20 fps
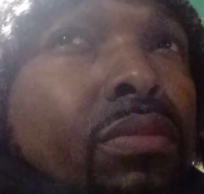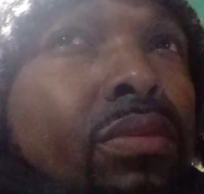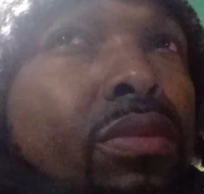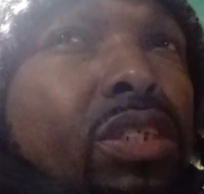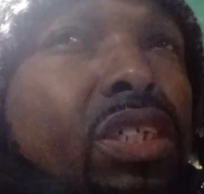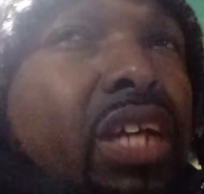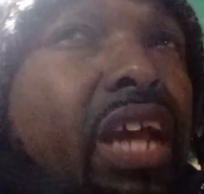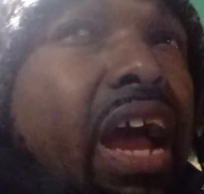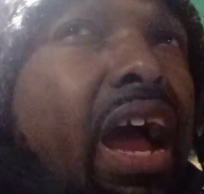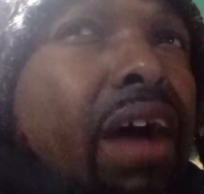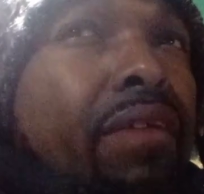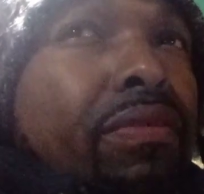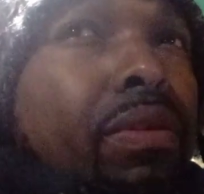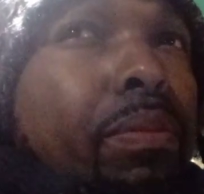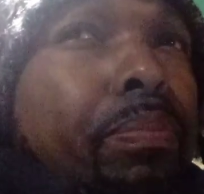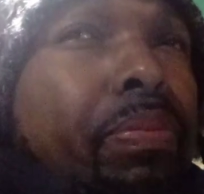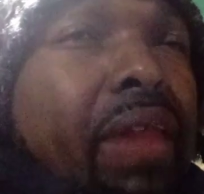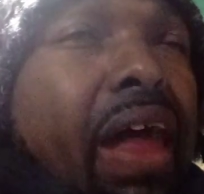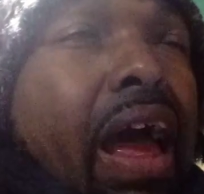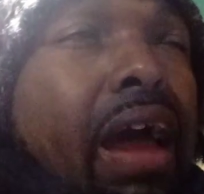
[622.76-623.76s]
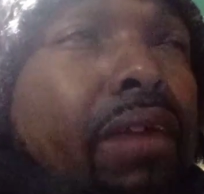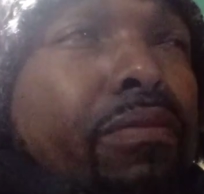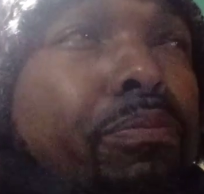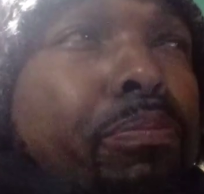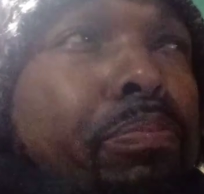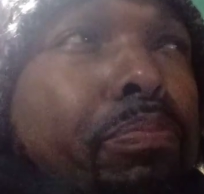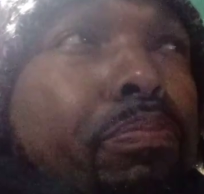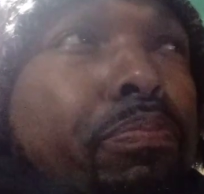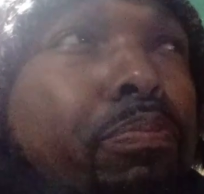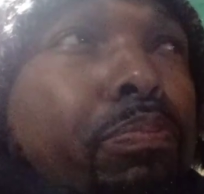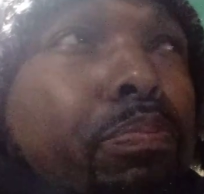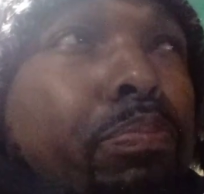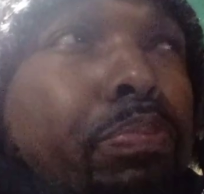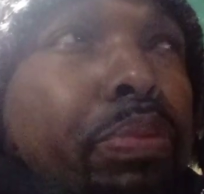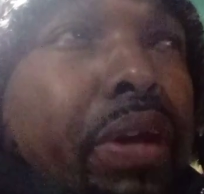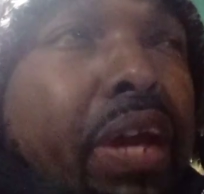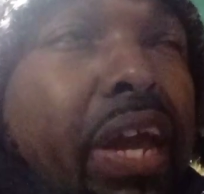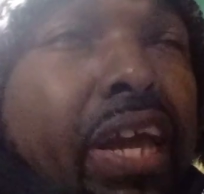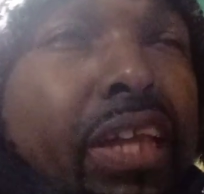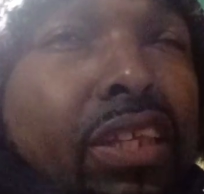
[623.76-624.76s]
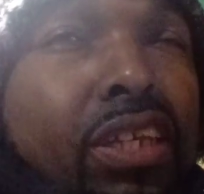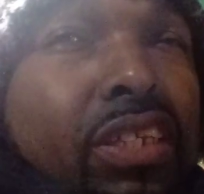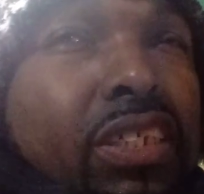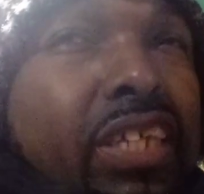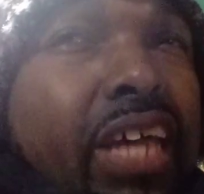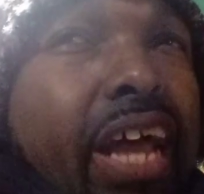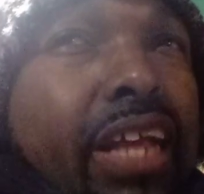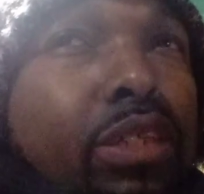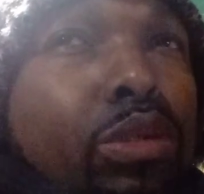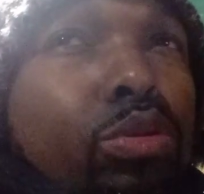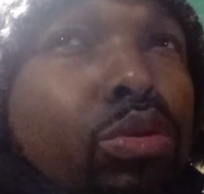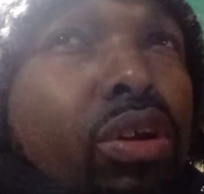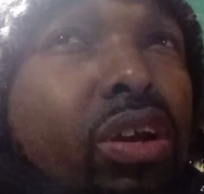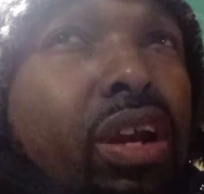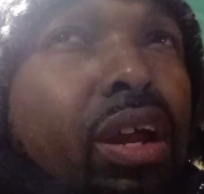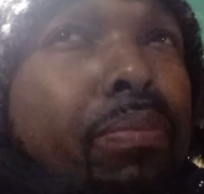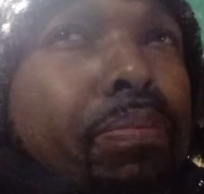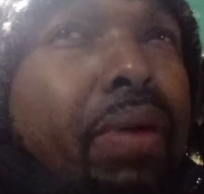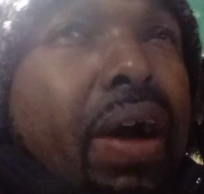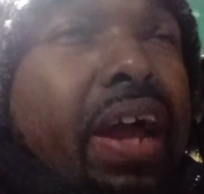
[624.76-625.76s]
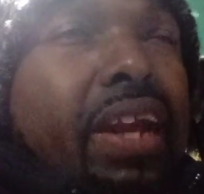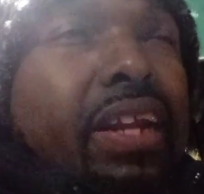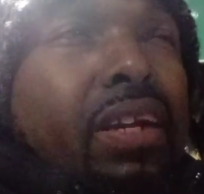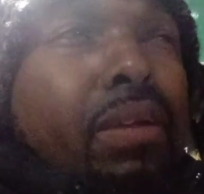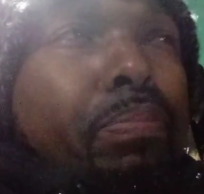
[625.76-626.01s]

she have the Black Panther tattooed on her body, the